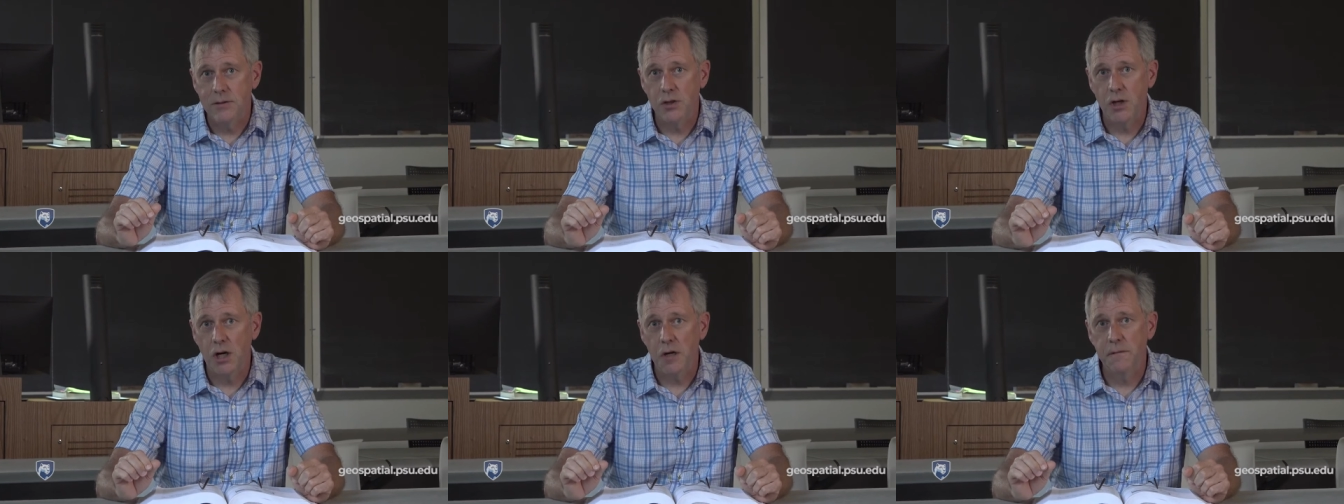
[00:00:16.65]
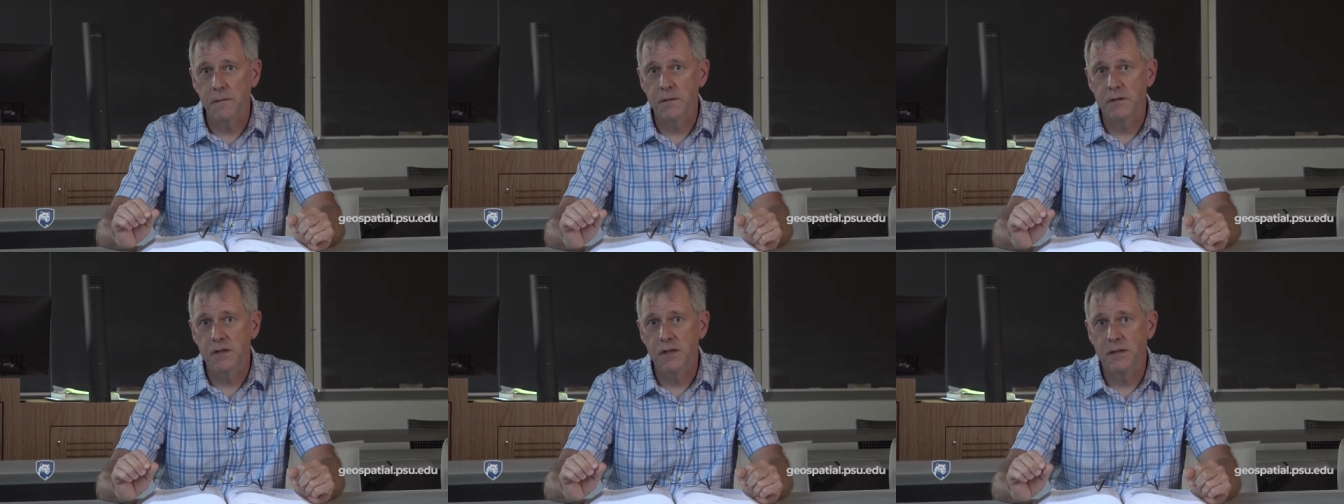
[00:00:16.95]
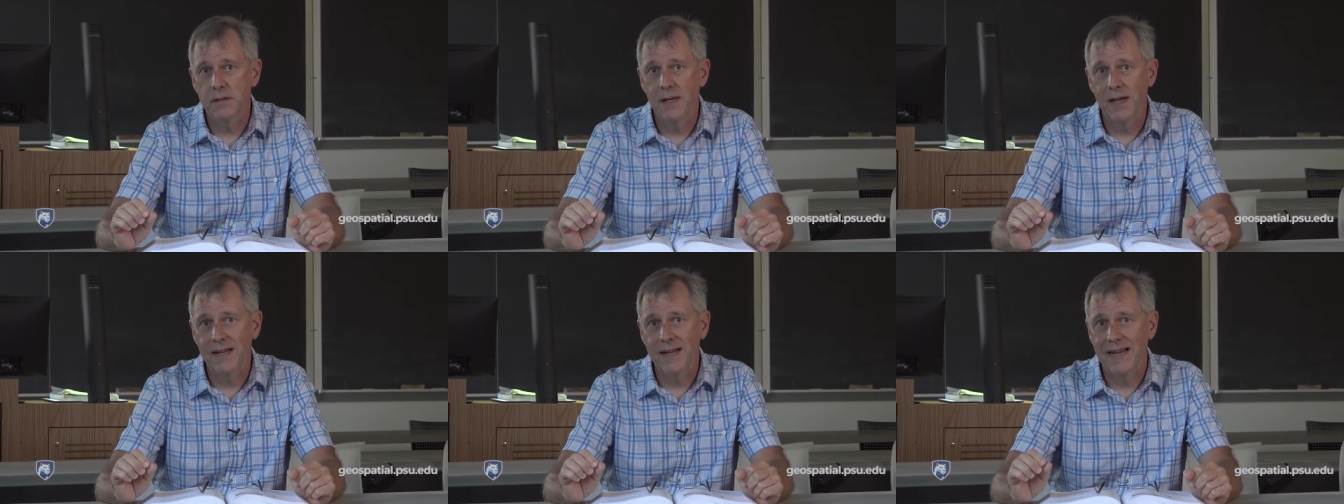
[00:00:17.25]
geographers
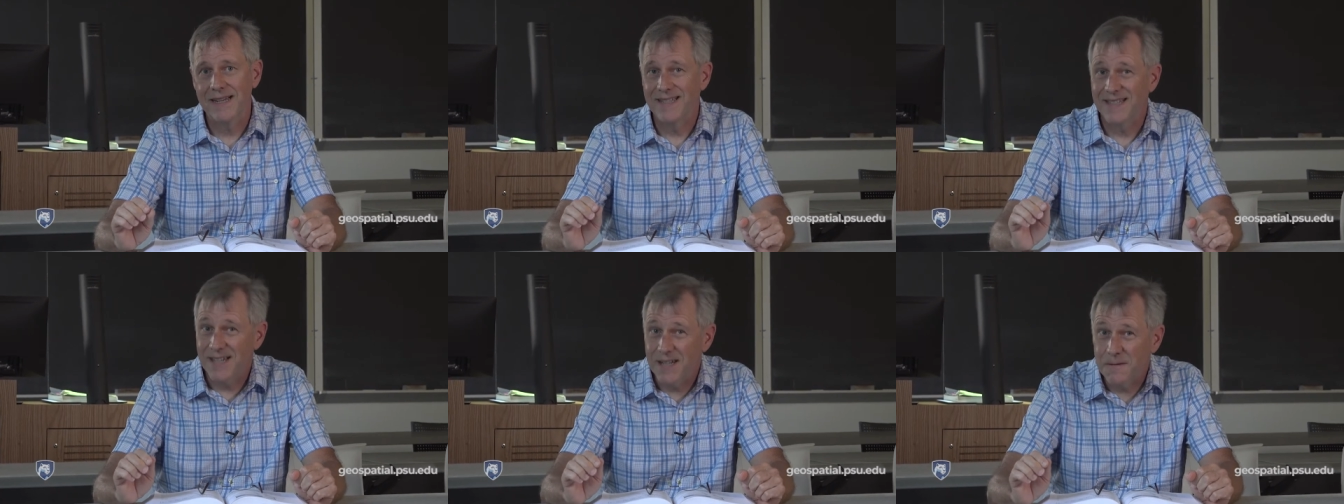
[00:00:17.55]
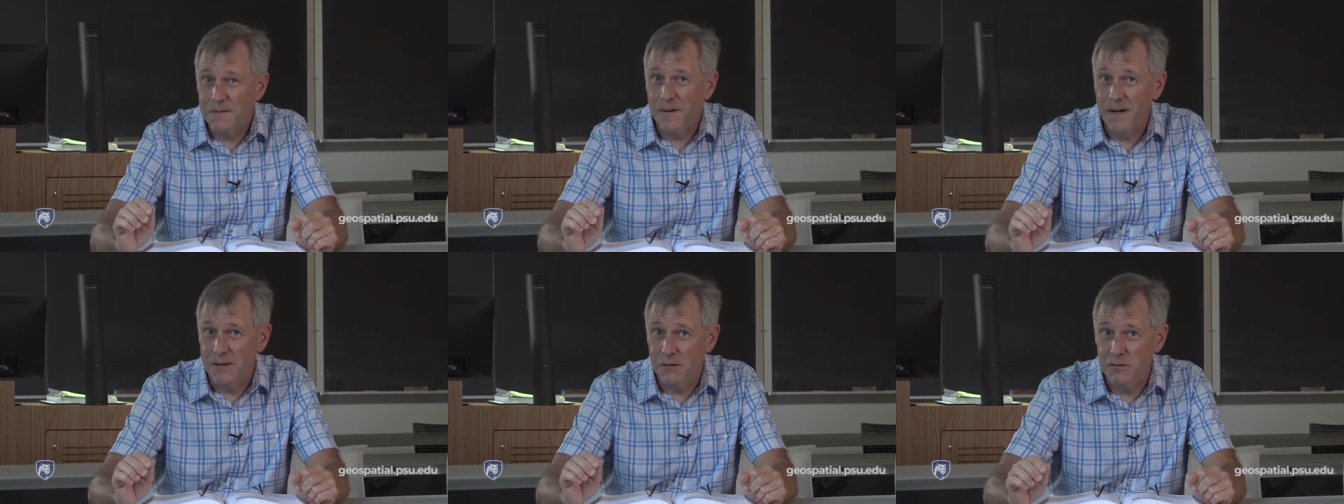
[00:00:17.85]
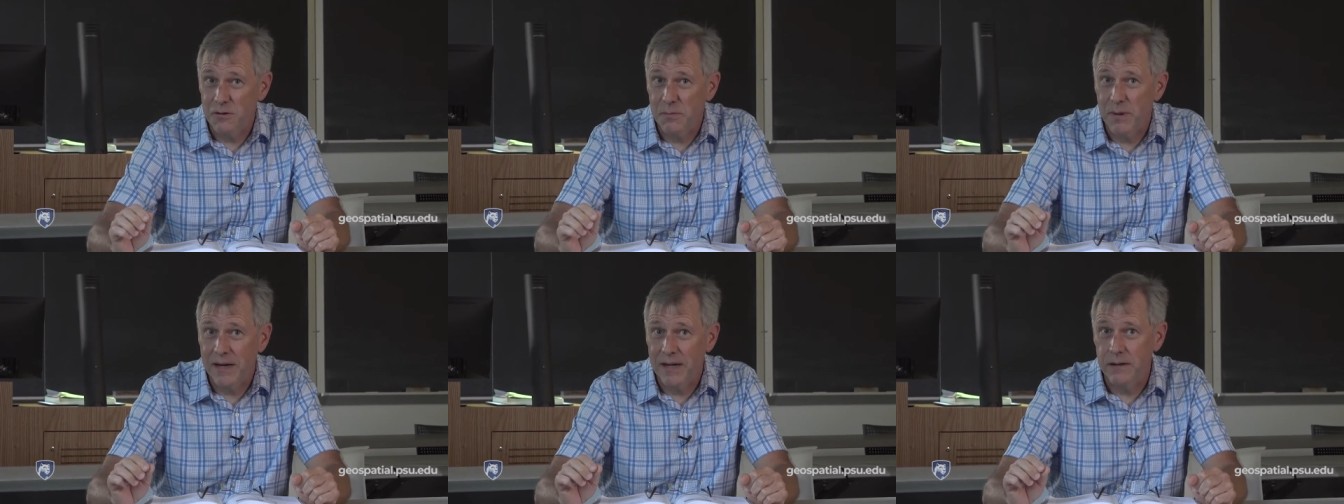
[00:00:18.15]
could not identify
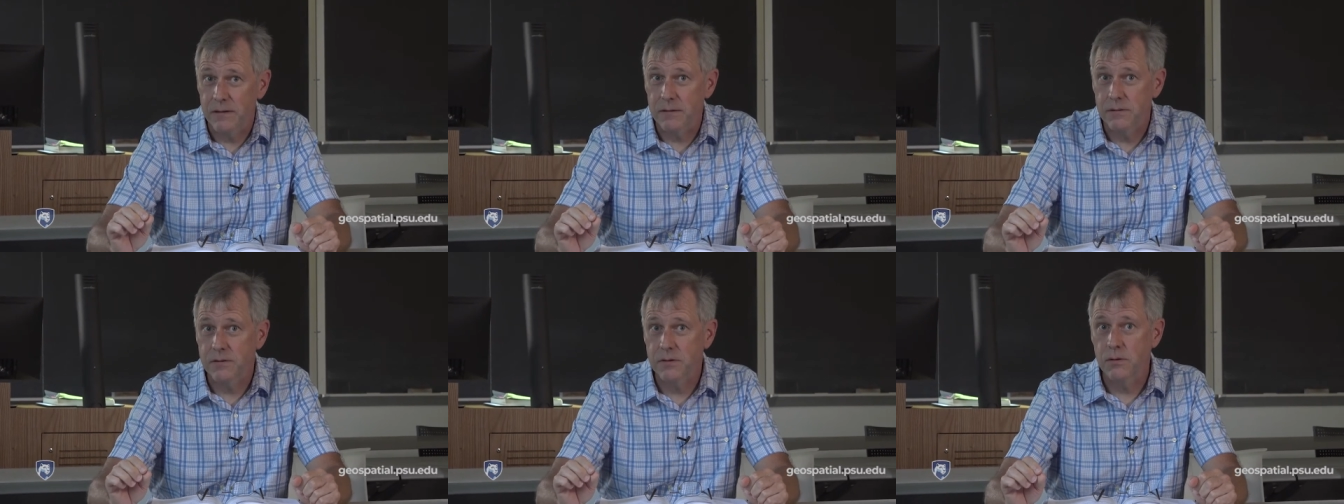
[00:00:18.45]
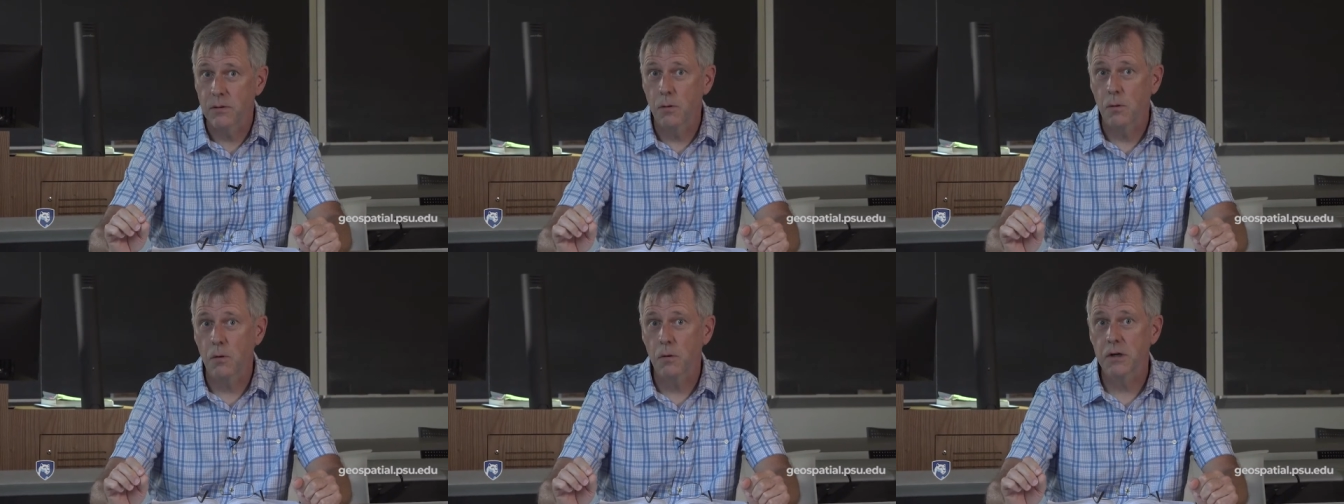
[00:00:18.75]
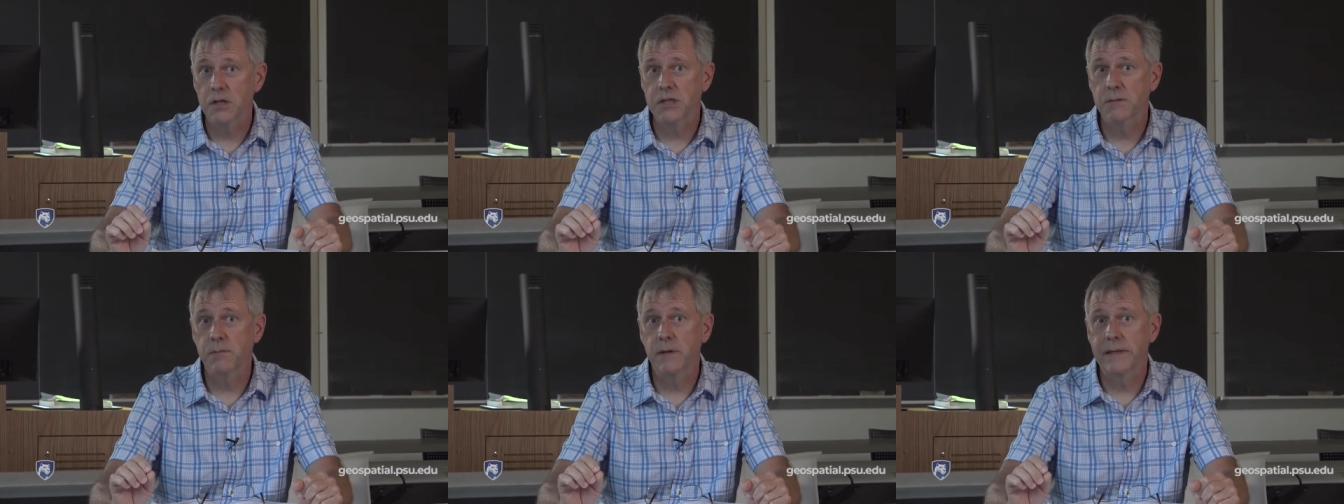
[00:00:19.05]
those patterns or
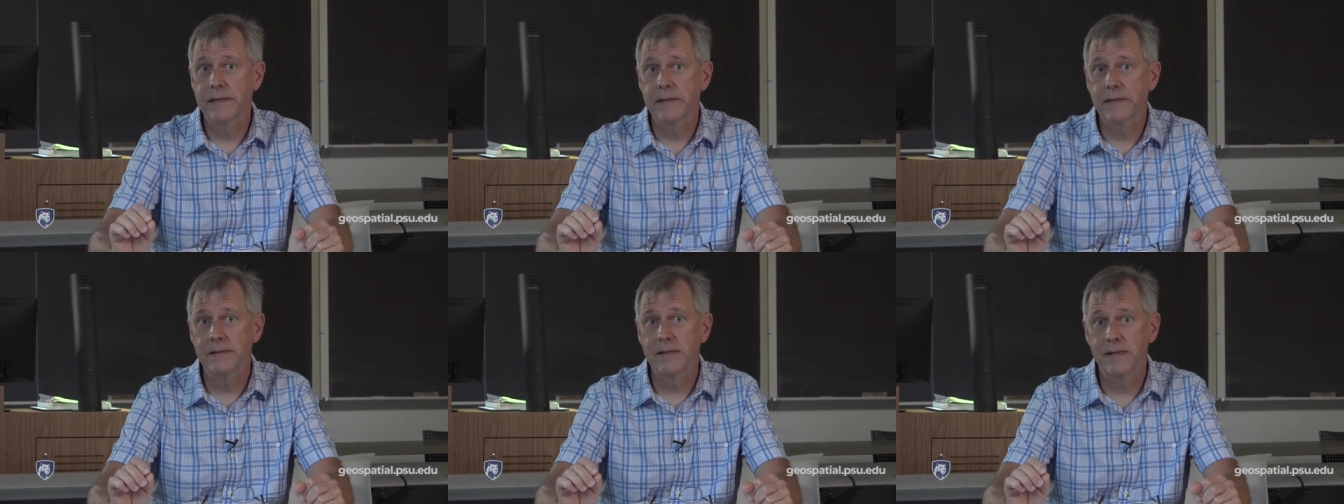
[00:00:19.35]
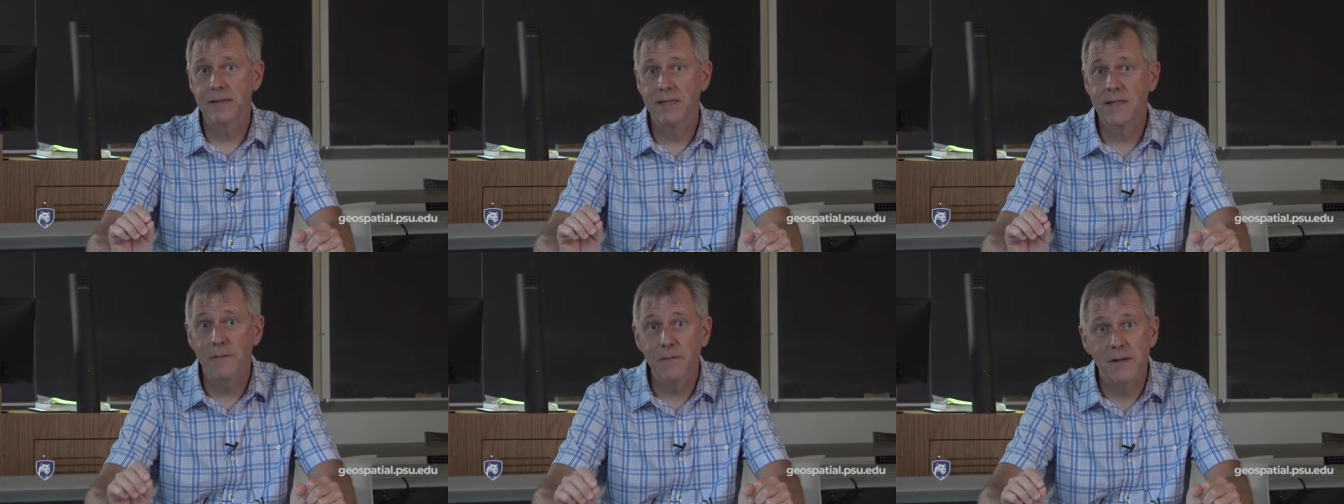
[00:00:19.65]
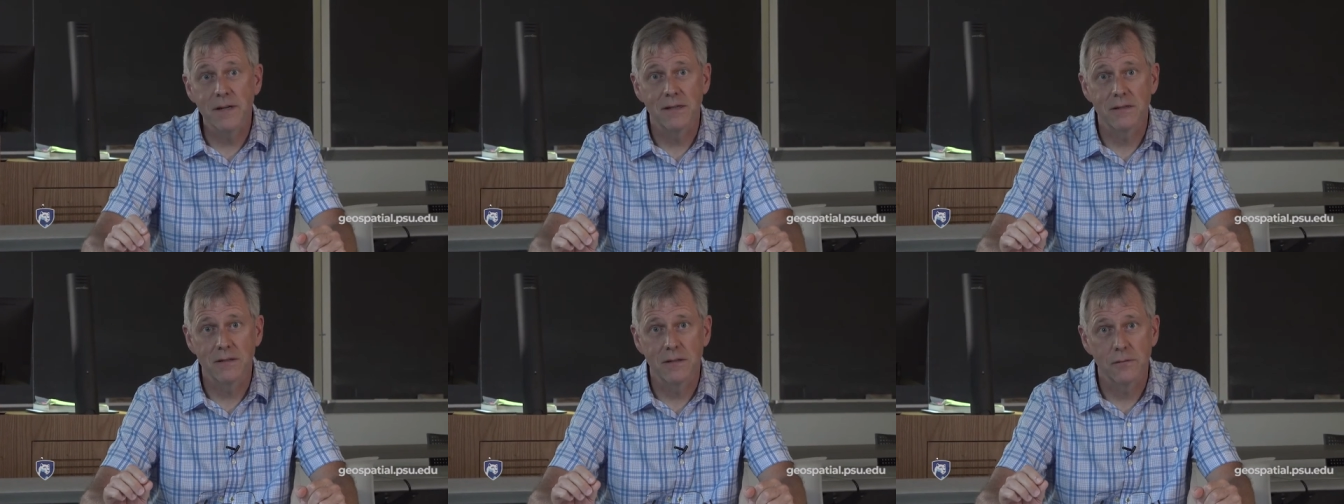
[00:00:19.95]
explain the
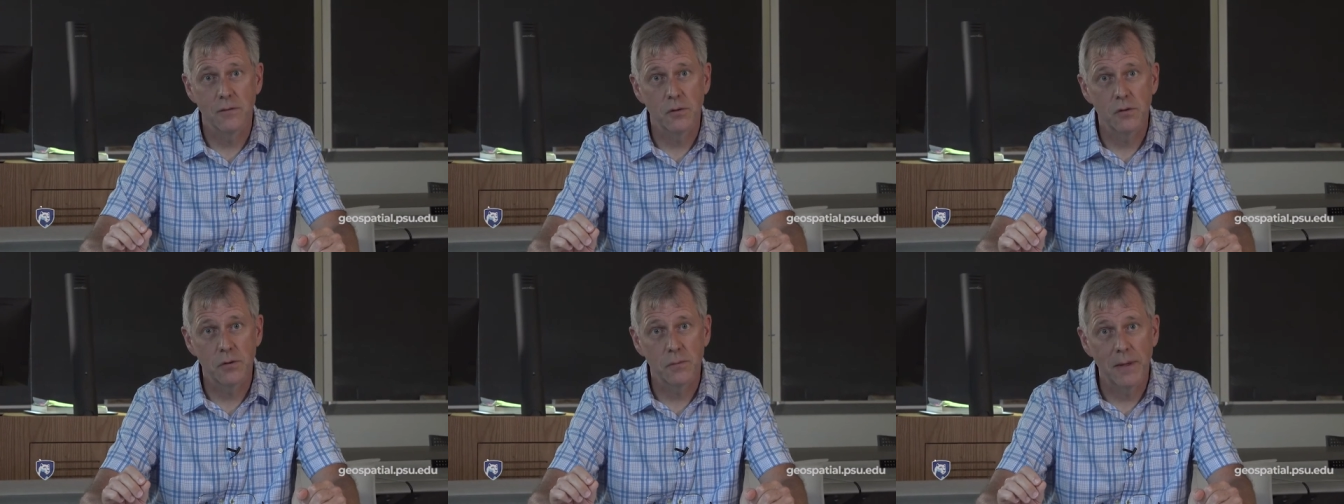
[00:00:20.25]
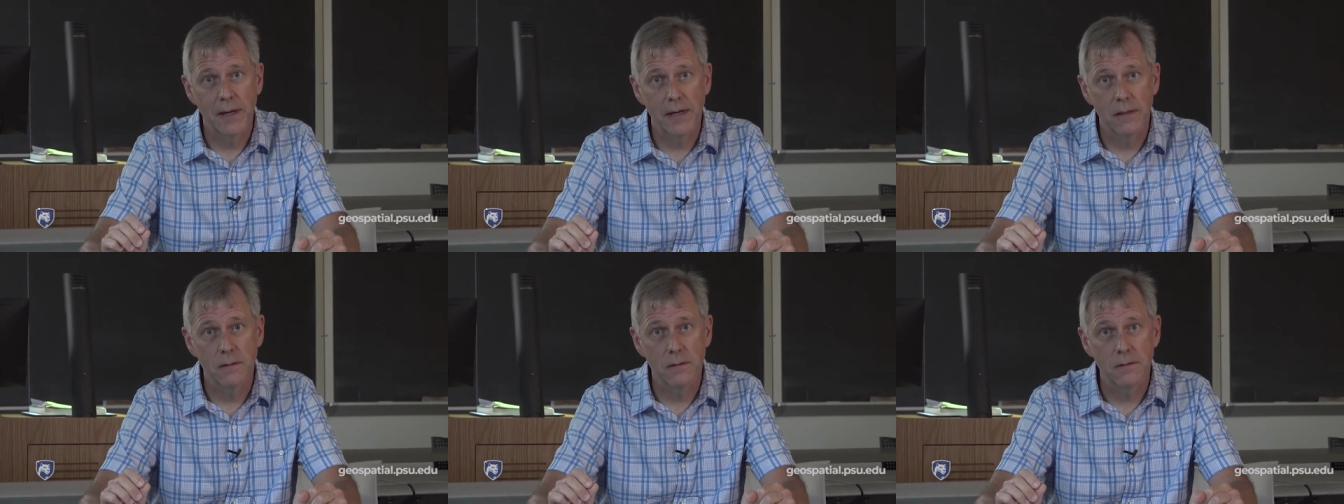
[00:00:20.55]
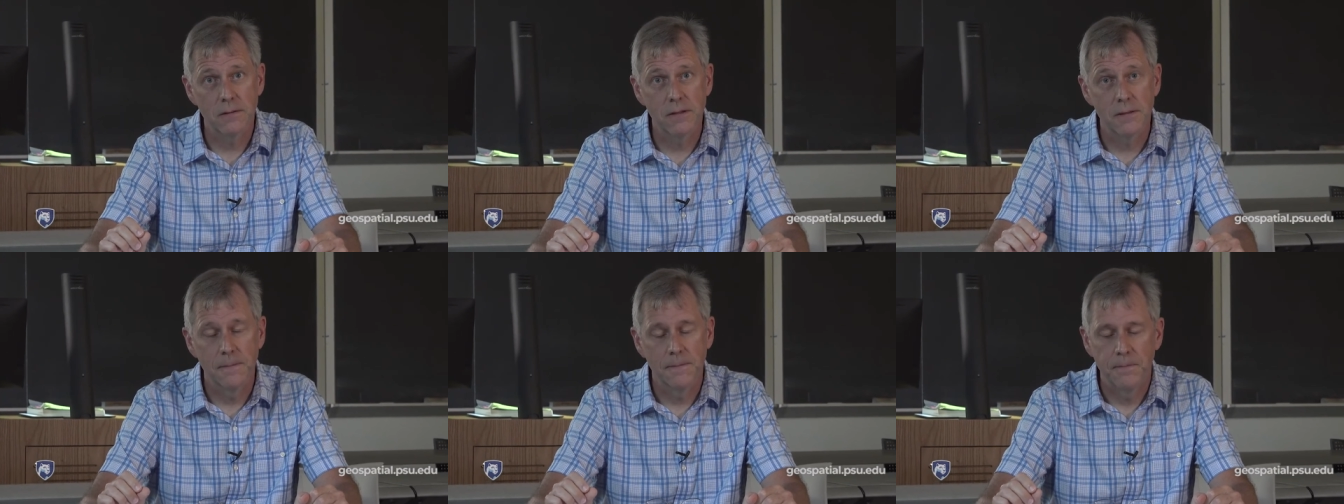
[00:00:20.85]
significance of those
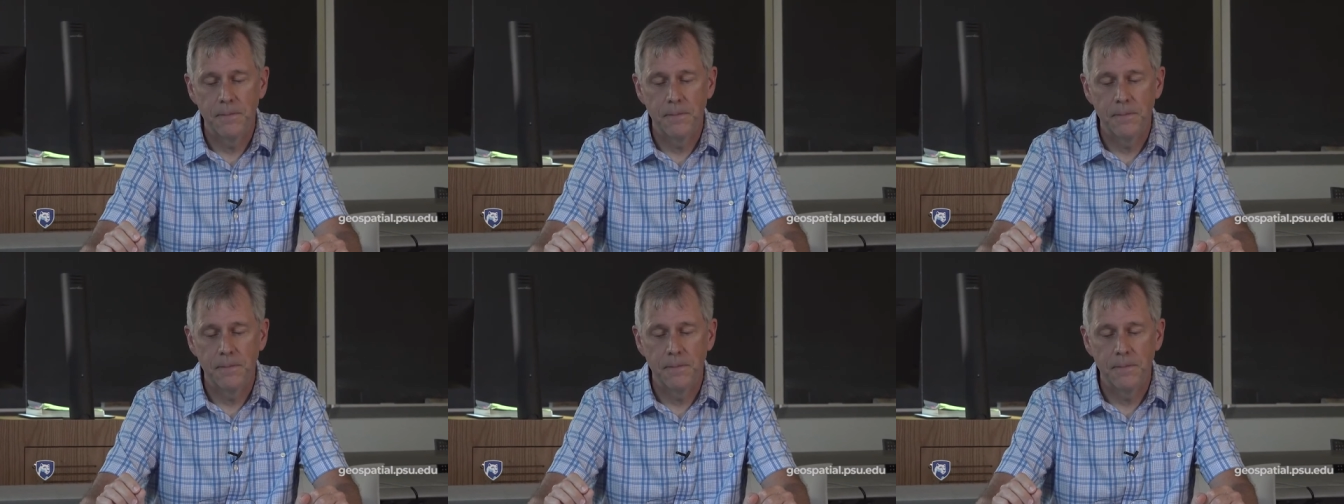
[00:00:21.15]
patterns.